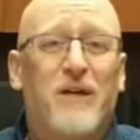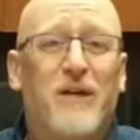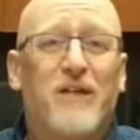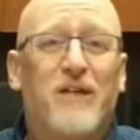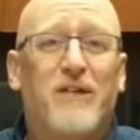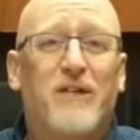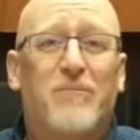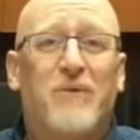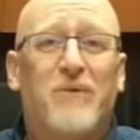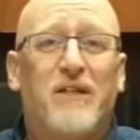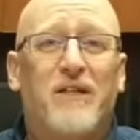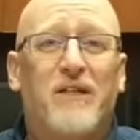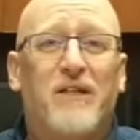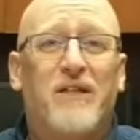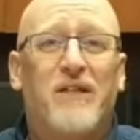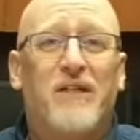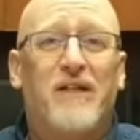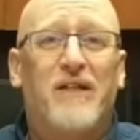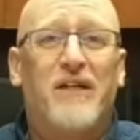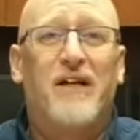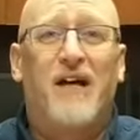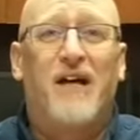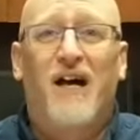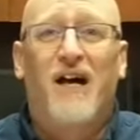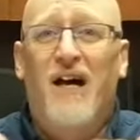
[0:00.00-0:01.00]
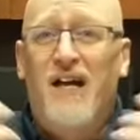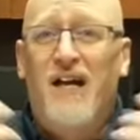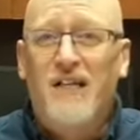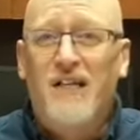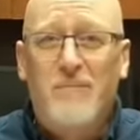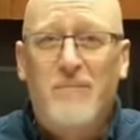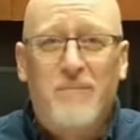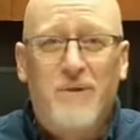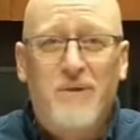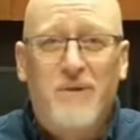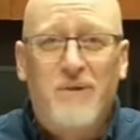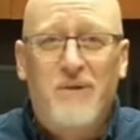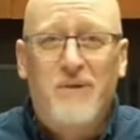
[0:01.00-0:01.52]
and uh, uh that's what
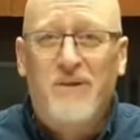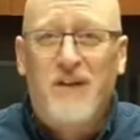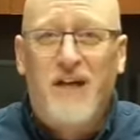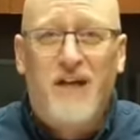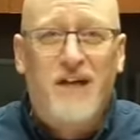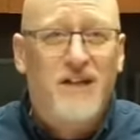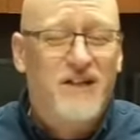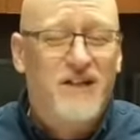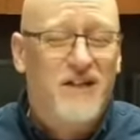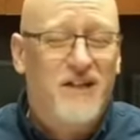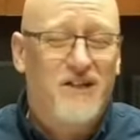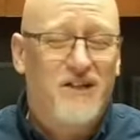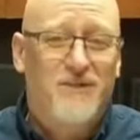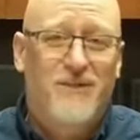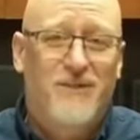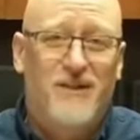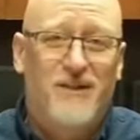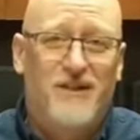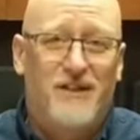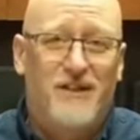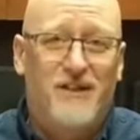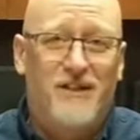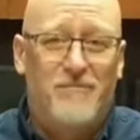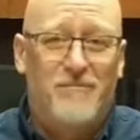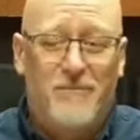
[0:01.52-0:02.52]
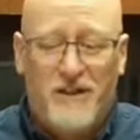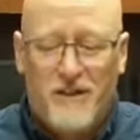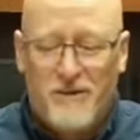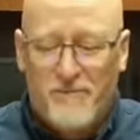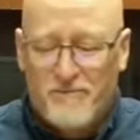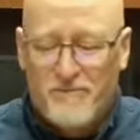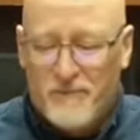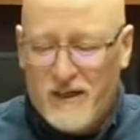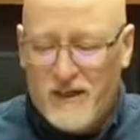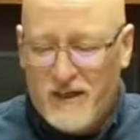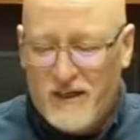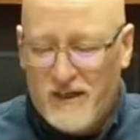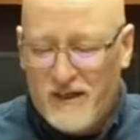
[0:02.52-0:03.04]
jesus gave us an example
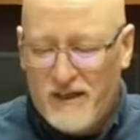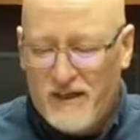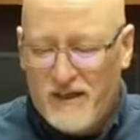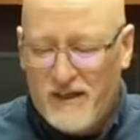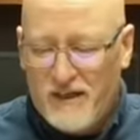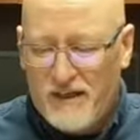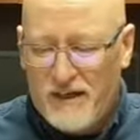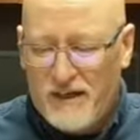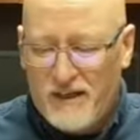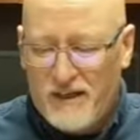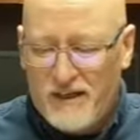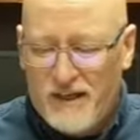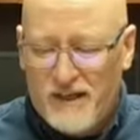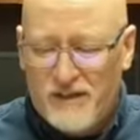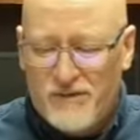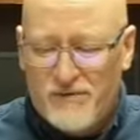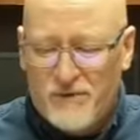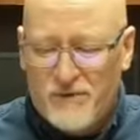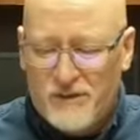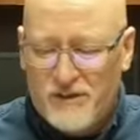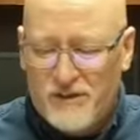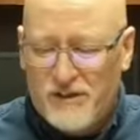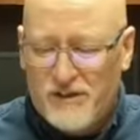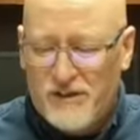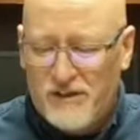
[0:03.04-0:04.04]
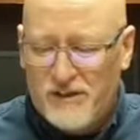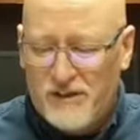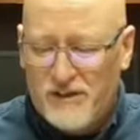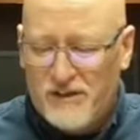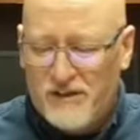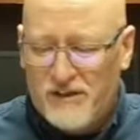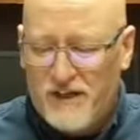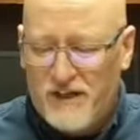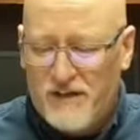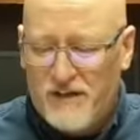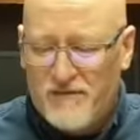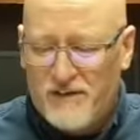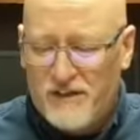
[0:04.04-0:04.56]
for um,
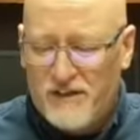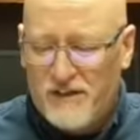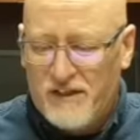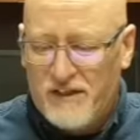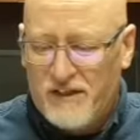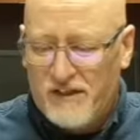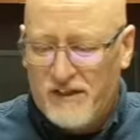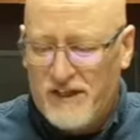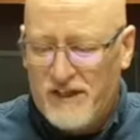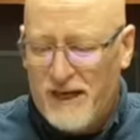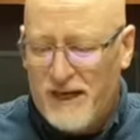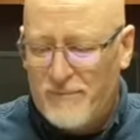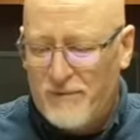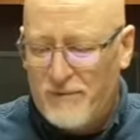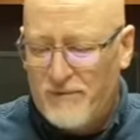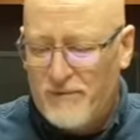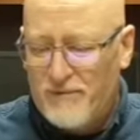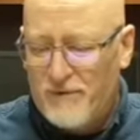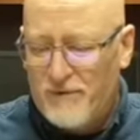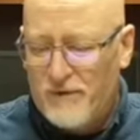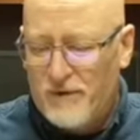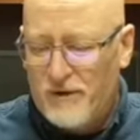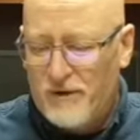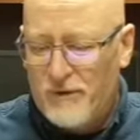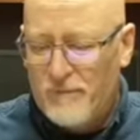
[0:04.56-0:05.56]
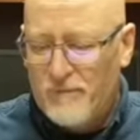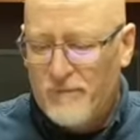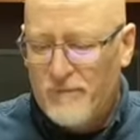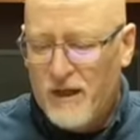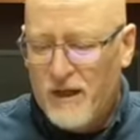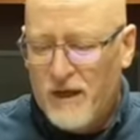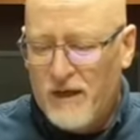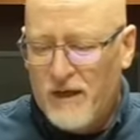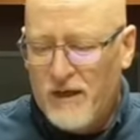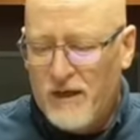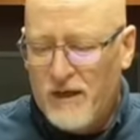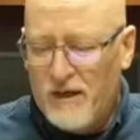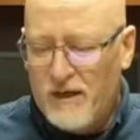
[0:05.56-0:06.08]
bringing reconciliation
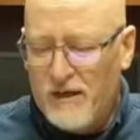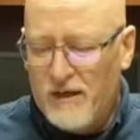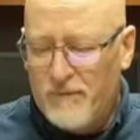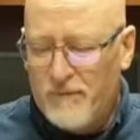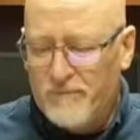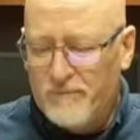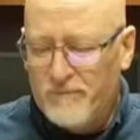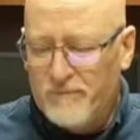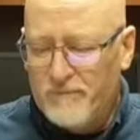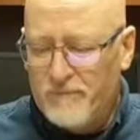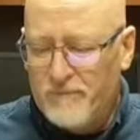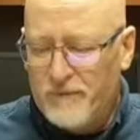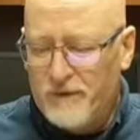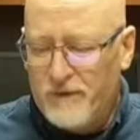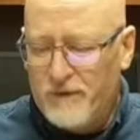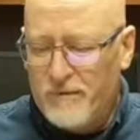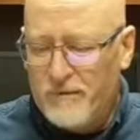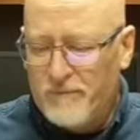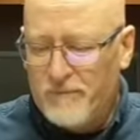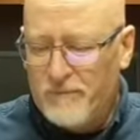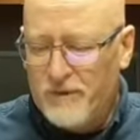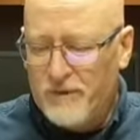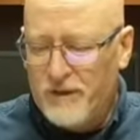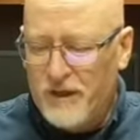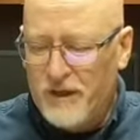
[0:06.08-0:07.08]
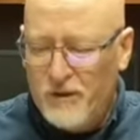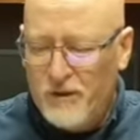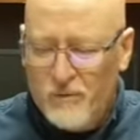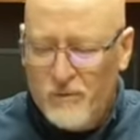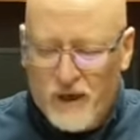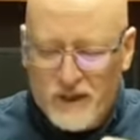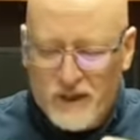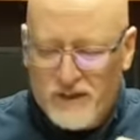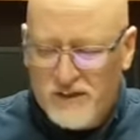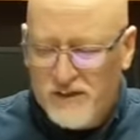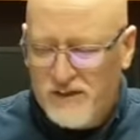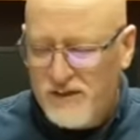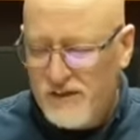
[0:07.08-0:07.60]
and when you do that that
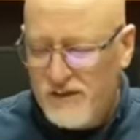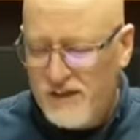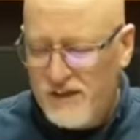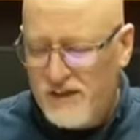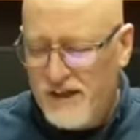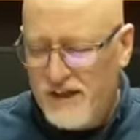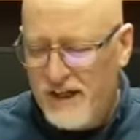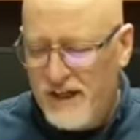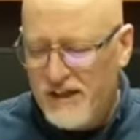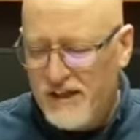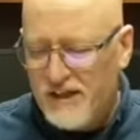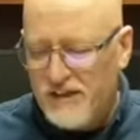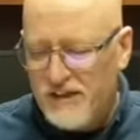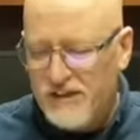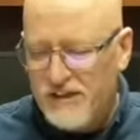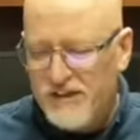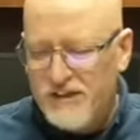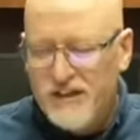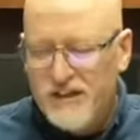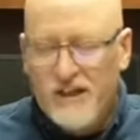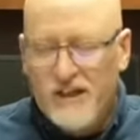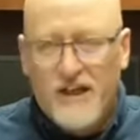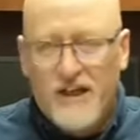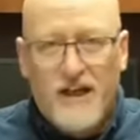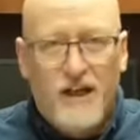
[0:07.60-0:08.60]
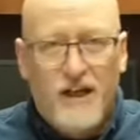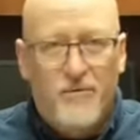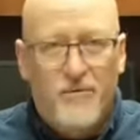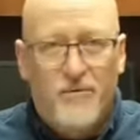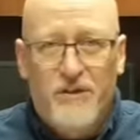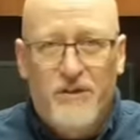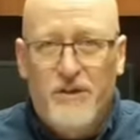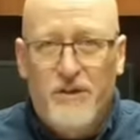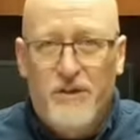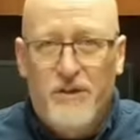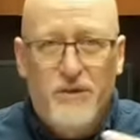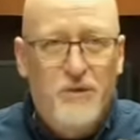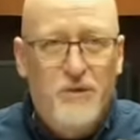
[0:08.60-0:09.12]
causes disruption
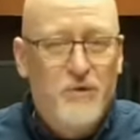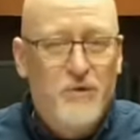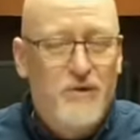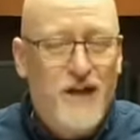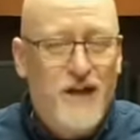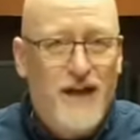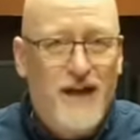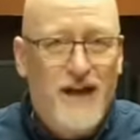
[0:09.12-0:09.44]
um,